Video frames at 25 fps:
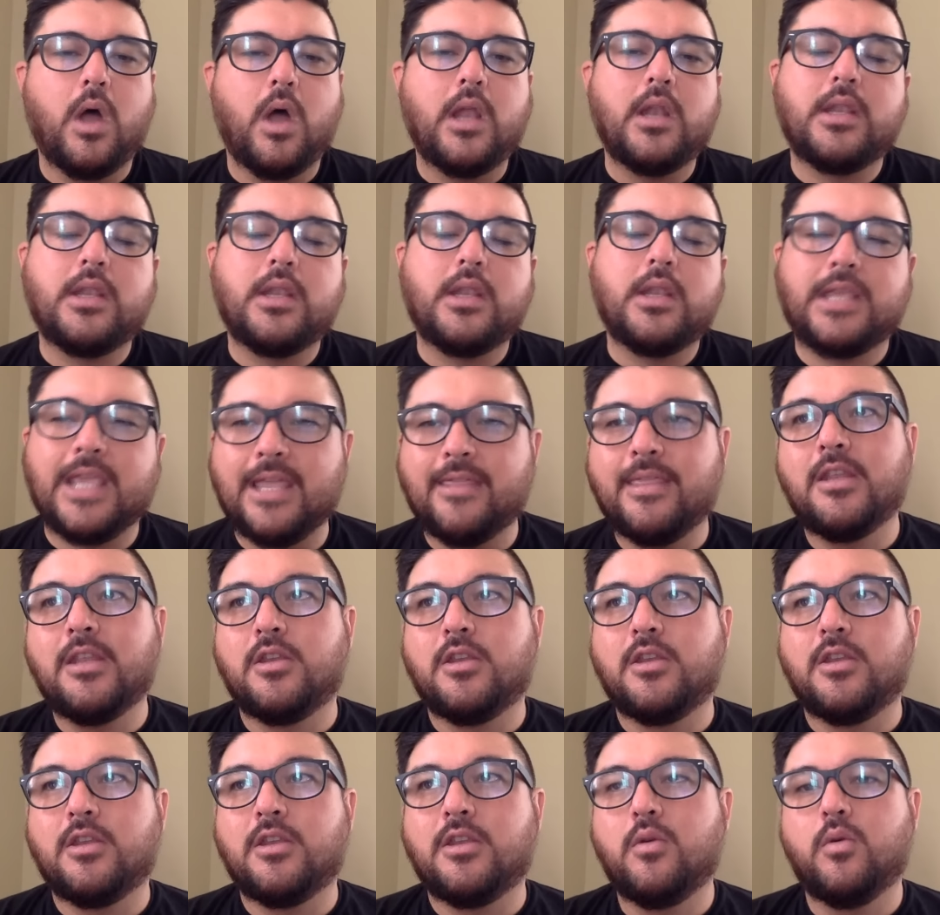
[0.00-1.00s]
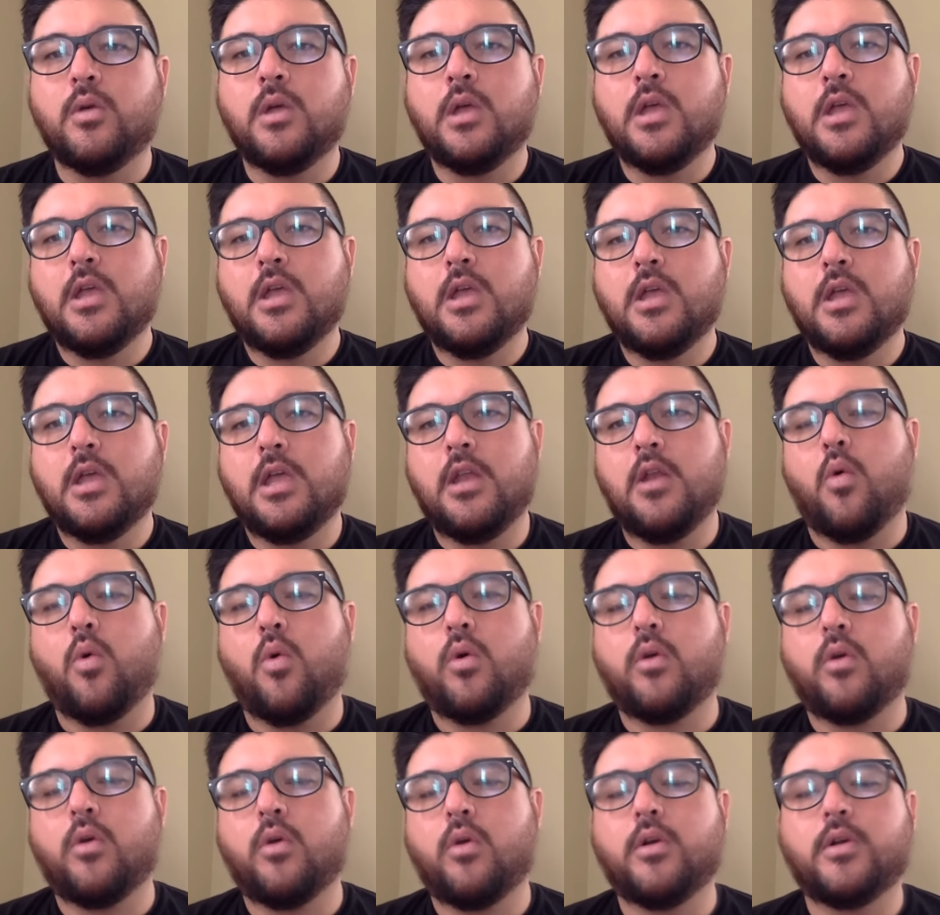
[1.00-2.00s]
What can they do in
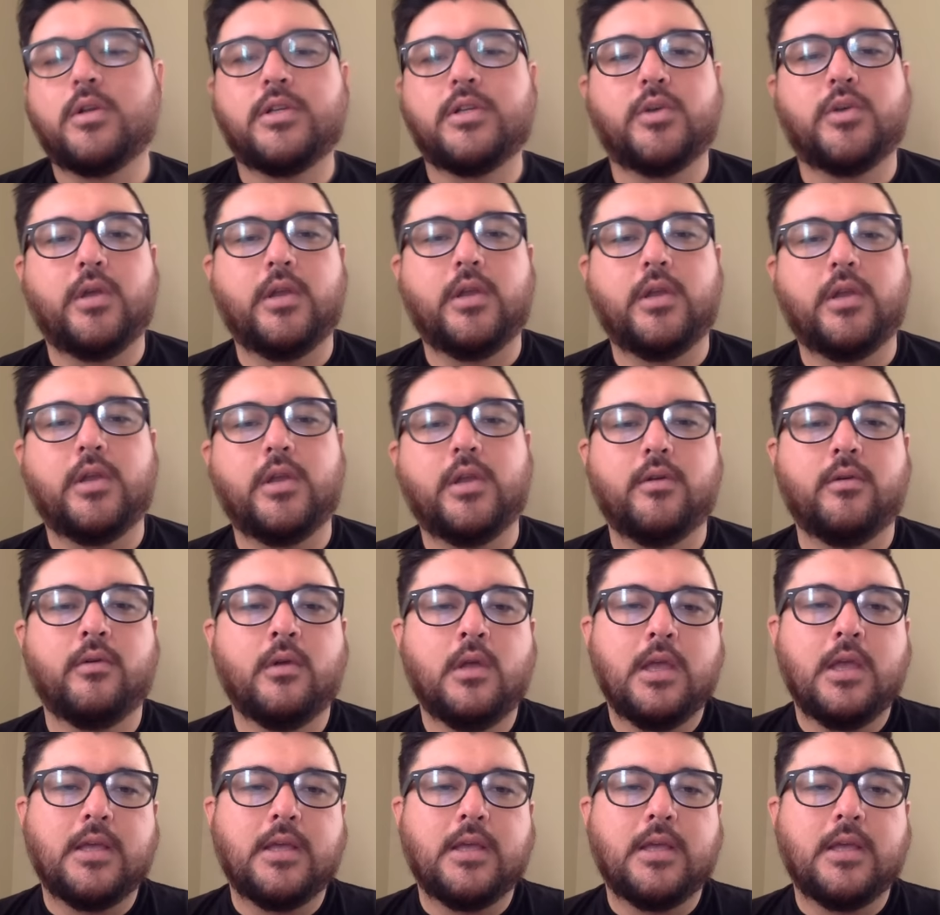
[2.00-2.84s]
order to join you?